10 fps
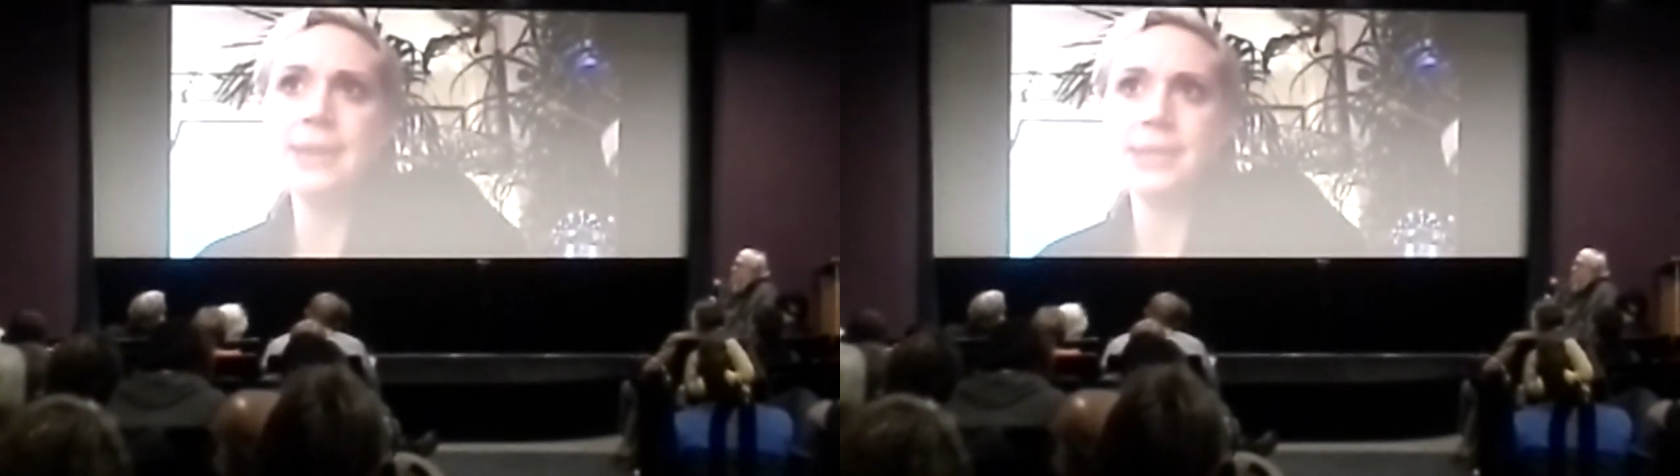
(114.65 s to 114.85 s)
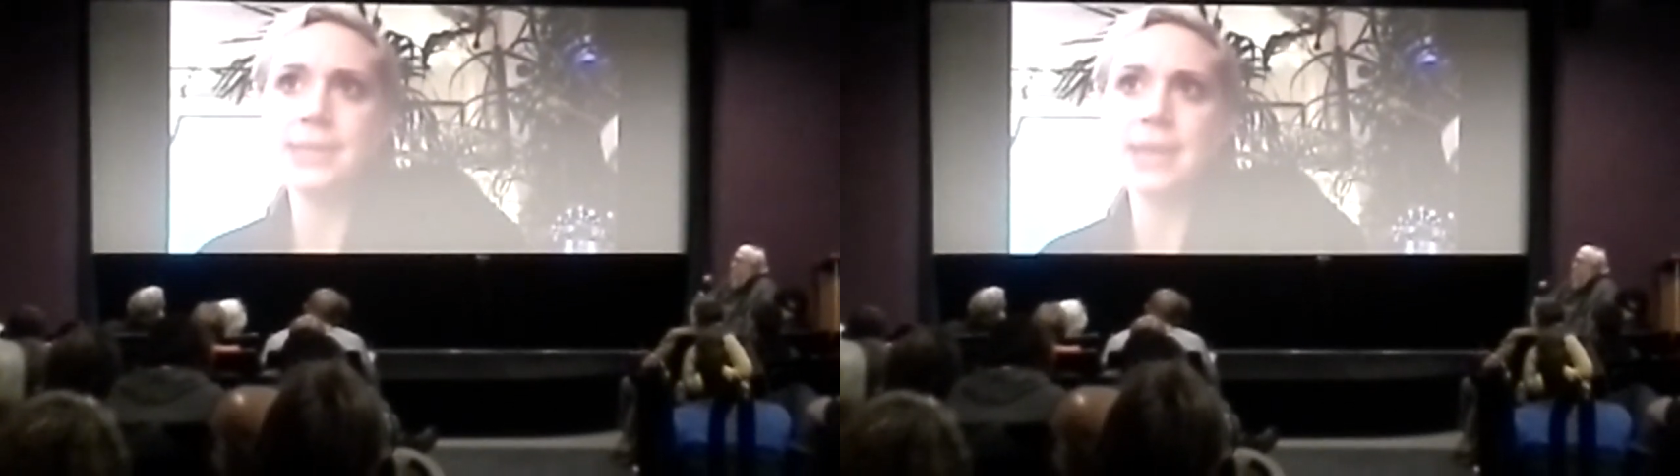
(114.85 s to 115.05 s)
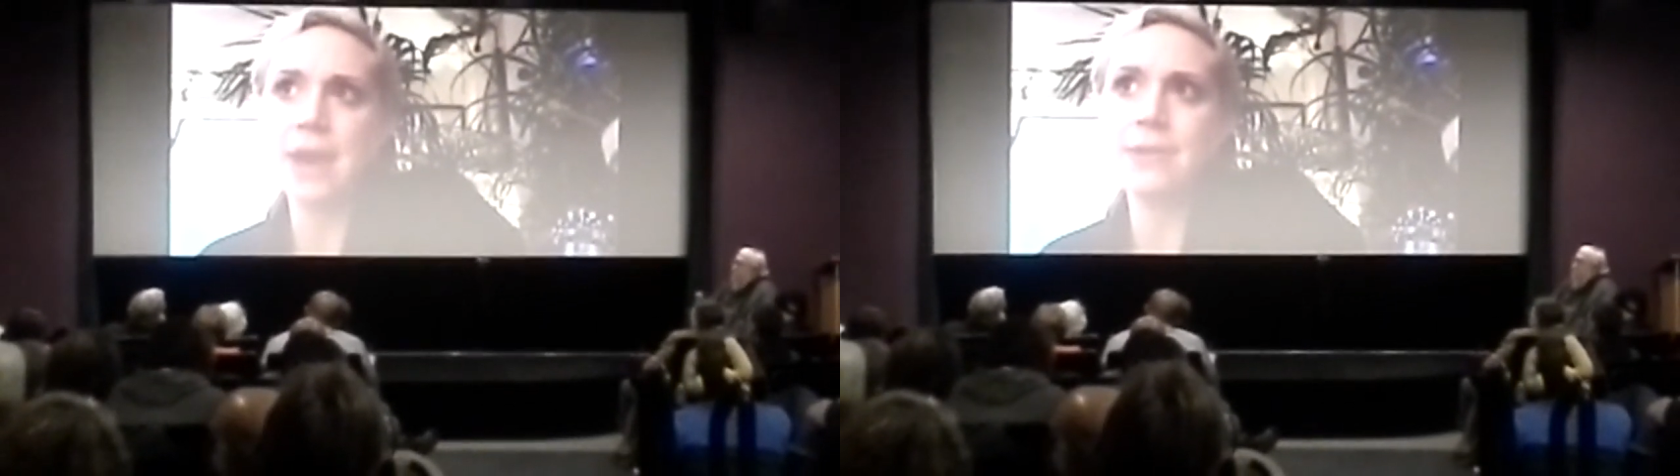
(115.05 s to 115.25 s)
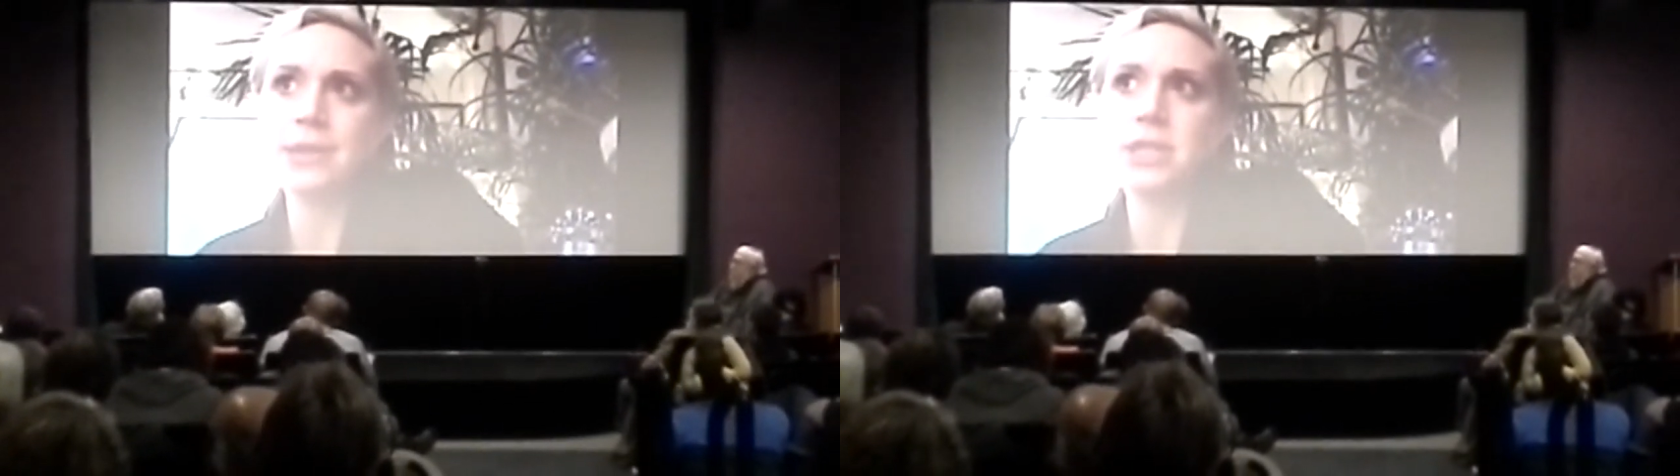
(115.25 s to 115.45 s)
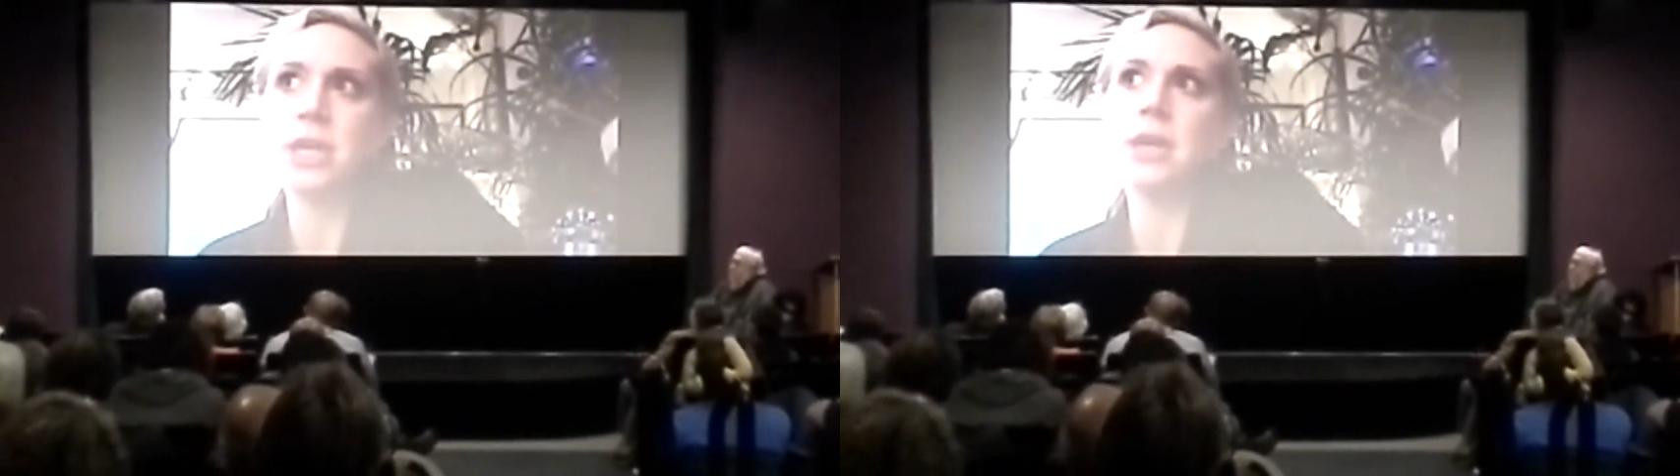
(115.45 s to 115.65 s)
this
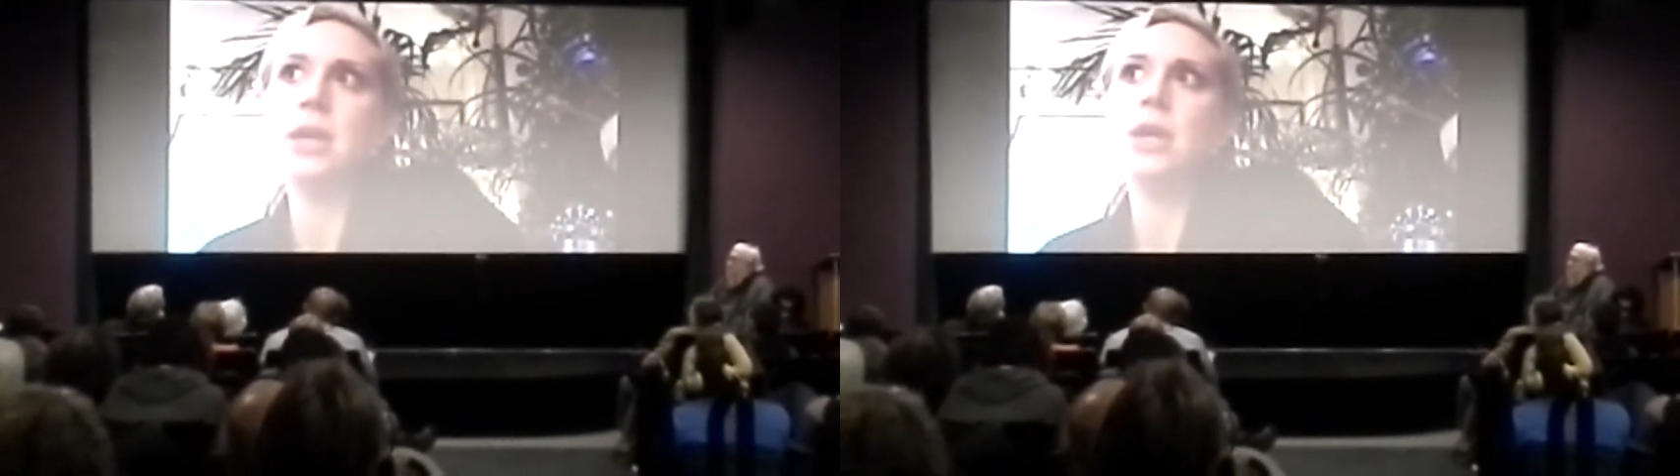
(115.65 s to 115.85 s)
character